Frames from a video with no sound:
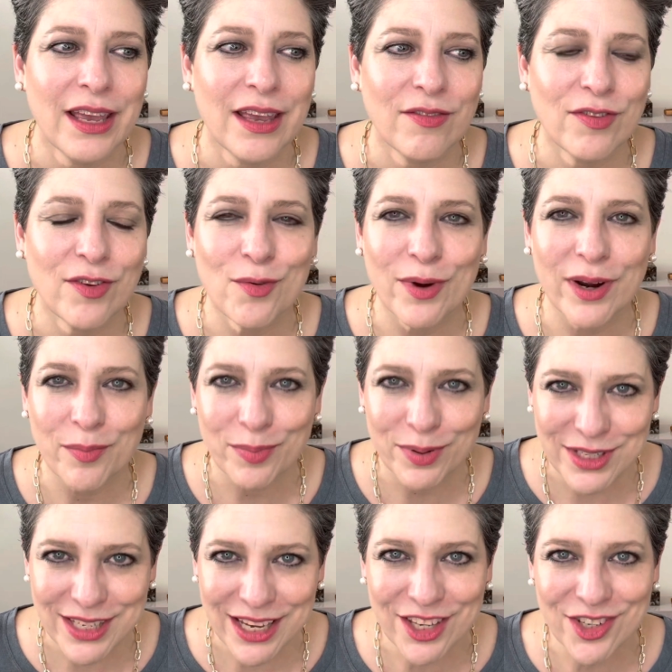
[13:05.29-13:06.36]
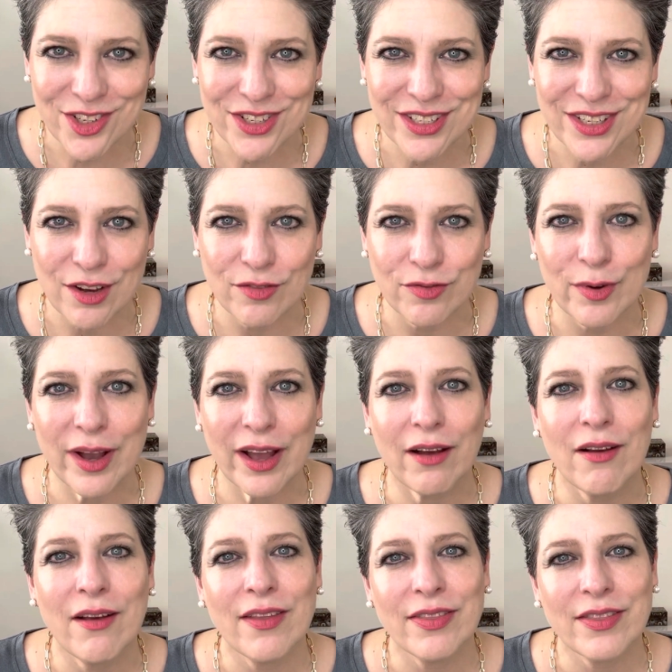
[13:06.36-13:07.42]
if you want to present yourself well,